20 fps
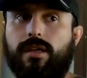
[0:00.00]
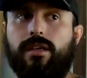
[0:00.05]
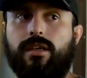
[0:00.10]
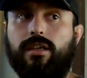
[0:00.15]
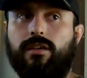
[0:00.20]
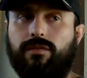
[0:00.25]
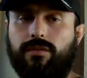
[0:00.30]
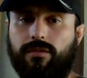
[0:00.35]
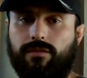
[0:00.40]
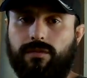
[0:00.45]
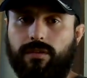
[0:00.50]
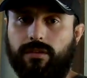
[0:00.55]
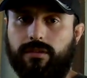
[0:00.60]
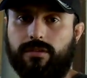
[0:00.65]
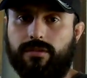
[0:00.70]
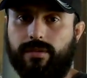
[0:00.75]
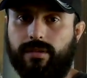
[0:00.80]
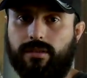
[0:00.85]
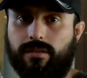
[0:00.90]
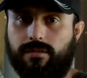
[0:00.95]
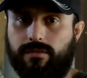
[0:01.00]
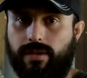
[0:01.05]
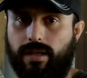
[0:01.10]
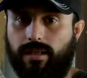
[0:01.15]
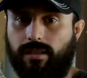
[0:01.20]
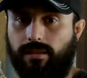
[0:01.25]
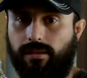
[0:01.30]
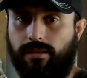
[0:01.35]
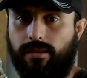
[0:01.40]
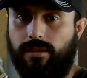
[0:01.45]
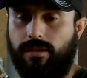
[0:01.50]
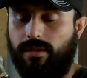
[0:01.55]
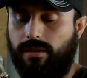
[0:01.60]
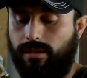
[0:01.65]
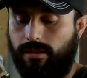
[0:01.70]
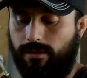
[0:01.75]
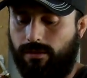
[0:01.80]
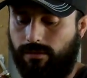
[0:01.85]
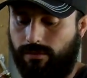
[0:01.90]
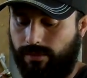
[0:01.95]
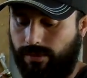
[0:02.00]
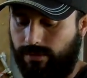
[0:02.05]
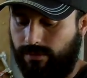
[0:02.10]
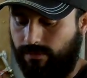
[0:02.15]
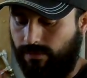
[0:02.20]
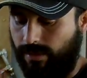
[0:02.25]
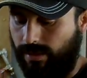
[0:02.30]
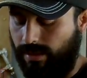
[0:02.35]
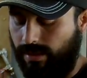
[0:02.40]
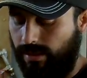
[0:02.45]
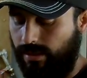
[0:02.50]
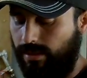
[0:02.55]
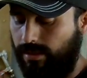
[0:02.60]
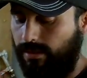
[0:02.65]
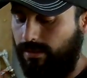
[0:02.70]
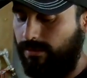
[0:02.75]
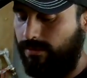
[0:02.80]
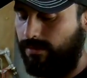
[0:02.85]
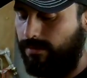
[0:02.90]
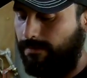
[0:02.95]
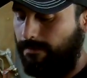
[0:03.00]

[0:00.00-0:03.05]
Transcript: if you filter it correctly. And the reason why is,